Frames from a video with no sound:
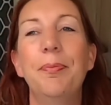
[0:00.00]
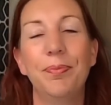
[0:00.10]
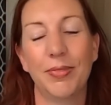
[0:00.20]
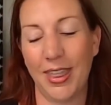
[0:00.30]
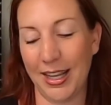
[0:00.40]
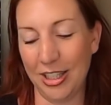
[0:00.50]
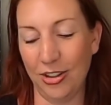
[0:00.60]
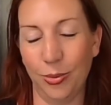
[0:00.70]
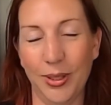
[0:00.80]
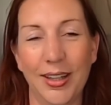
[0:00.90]
Thank you,
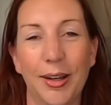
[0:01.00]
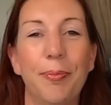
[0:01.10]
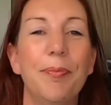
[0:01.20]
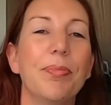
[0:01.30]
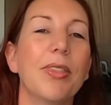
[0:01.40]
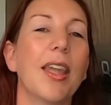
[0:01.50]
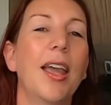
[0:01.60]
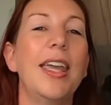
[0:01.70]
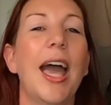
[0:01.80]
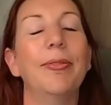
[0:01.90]
sweetheart.
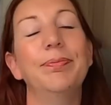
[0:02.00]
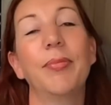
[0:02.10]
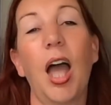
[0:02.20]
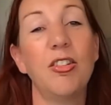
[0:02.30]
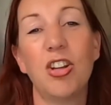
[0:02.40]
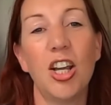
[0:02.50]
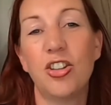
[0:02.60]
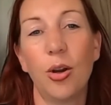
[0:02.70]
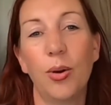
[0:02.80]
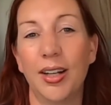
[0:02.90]
Yeah, I
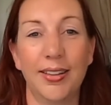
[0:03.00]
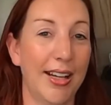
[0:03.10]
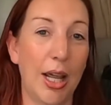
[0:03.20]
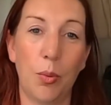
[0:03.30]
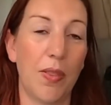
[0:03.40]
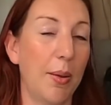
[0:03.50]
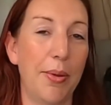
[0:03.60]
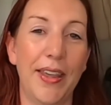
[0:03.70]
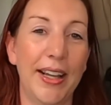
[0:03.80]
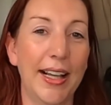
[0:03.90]
don't understand what they were
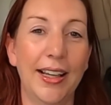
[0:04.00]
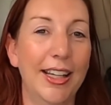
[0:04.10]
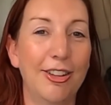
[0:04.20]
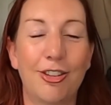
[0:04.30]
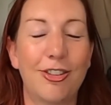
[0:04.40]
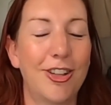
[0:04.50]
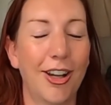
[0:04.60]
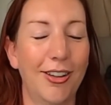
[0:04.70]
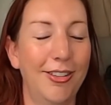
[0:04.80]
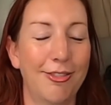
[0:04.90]
thinking. It's
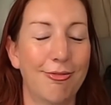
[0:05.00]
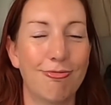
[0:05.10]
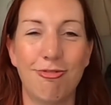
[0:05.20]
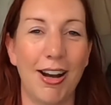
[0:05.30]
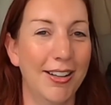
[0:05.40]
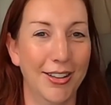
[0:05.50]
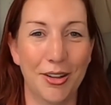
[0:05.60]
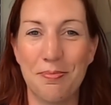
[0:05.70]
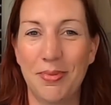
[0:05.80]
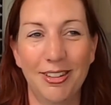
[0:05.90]
just
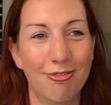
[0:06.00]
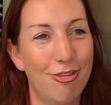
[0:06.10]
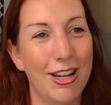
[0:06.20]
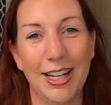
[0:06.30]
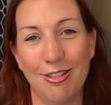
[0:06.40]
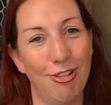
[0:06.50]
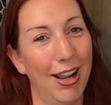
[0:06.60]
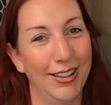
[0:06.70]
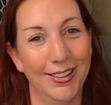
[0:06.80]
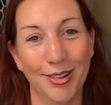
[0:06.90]
random. Really
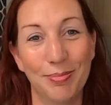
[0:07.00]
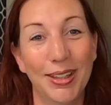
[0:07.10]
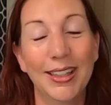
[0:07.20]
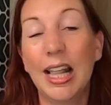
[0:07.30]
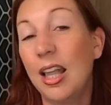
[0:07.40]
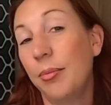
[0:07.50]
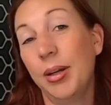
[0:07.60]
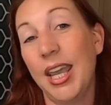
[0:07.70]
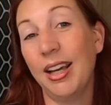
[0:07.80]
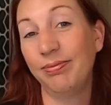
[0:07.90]
random. But
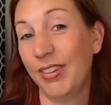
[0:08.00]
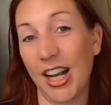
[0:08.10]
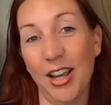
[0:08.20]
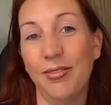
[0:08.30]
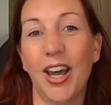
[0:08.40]
yeah, there you go.